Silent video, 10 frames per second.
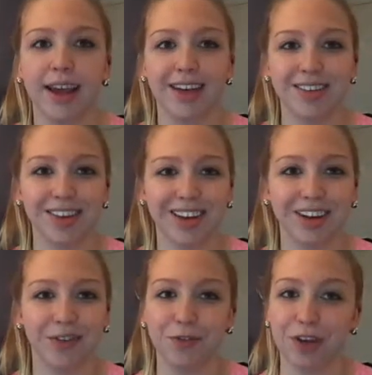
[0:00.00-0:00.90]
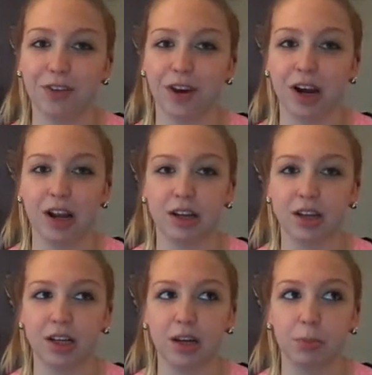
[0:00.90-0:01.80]
18, favorite
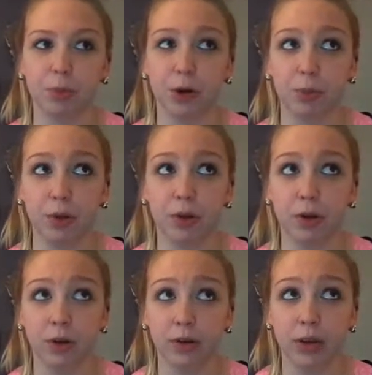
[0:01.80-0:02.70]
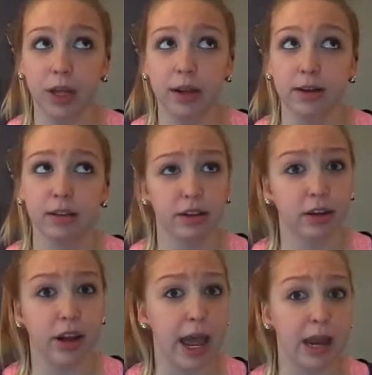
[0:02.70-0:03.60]
color, purple,
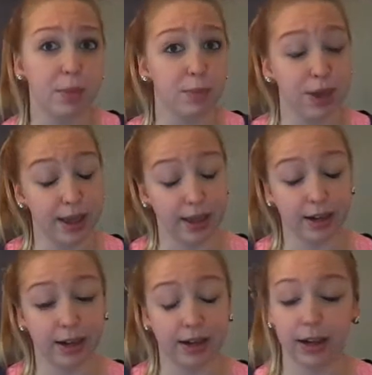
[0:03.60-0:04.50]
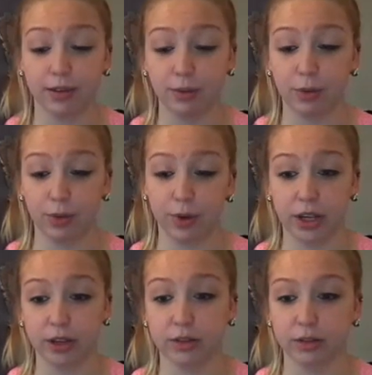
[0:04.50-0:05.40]
teal, and pink. I have 3.
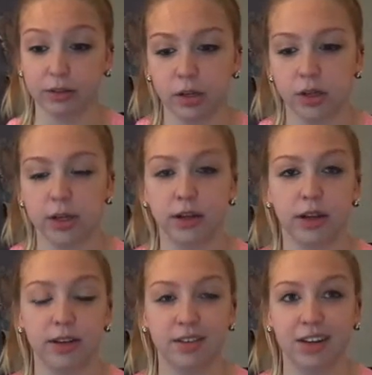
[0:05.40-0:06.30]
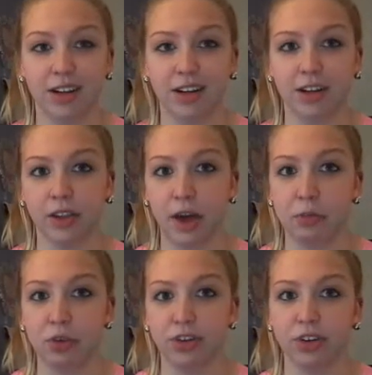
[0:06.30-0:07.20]
19, loud
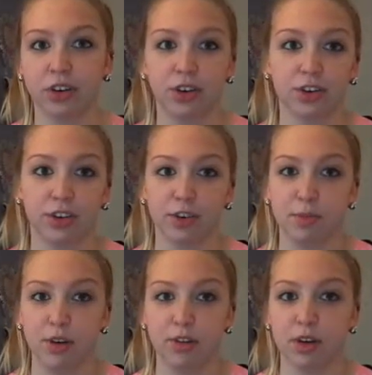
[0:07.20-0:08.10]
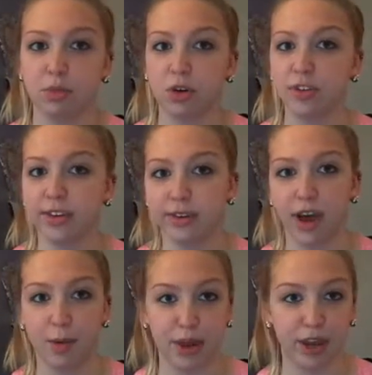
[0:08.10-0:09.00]
music or soft music. Most of the
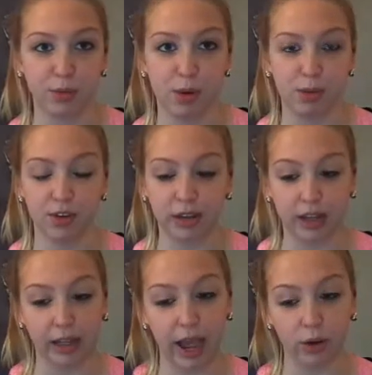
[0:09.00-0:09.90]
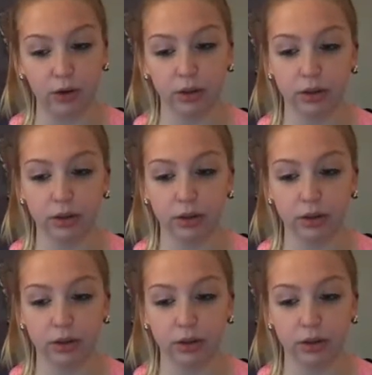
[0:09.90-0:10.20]
time I like my music loud.